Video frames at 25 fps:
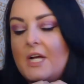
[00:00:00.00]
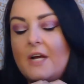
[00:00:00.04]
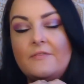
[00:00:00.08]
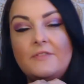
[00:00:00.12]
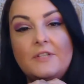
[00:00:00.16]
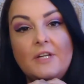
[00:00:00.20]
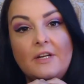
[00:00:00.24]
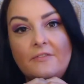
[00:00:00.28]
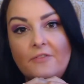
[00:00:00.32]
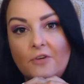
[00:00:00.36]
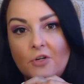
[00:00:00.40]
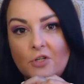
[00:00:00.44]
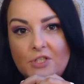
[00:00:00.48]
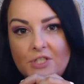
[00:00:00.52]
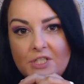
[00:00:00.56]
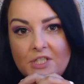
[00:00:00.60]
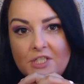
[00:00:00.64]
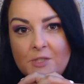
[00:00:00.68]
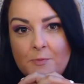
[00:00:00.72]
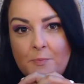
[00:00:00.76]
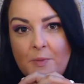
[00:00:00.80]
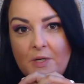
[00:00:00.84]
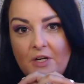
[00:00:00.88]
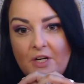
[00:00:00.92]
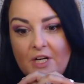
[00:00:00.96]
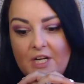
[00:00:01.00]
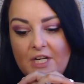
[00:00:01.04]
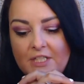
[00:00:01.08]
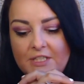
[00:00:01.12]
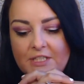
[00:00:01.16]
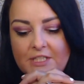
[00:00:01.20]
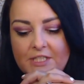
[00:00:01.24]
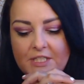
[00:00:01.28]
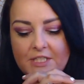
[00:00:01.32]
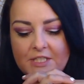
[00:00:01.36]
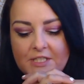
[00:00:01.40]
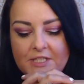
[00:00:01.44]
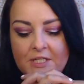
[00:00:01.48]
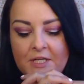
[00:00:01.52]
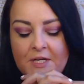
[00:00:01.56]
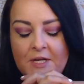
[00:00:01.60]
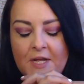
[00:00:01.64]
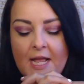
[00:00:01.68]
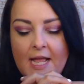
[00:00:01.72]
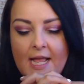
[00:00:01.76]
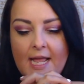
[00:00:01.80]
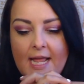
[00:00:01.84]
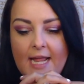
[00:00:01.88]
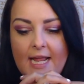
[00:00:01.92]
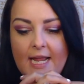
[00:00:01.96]
have diverse experiences,
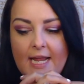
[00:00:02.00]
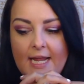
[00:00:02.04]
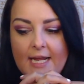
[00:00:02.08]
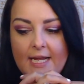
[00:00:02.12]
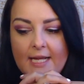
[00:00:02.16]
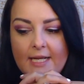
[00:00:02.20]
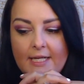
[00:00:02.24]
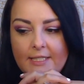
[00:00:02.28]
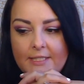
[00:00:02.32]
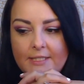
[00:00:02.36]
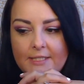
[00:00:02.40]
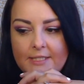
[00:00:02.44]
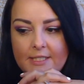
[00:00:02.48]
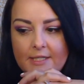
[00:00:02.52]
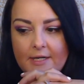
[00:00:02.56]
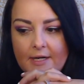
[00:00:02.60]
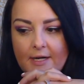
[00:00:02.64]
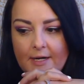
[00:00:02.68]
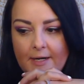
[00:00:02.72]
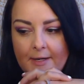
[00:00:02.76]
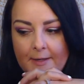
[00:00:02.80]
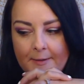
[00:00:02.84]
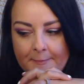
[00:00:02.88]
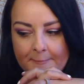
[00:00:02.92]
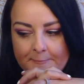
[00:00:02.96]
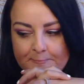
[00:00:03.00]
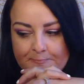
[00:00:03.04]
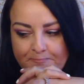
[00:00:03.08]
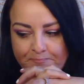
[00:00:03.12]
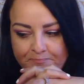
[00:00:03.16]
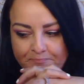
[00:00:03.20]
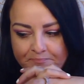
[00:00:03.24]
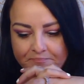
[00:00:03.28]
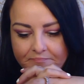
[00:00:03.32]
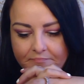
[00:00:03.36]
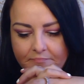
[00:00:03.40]
and um,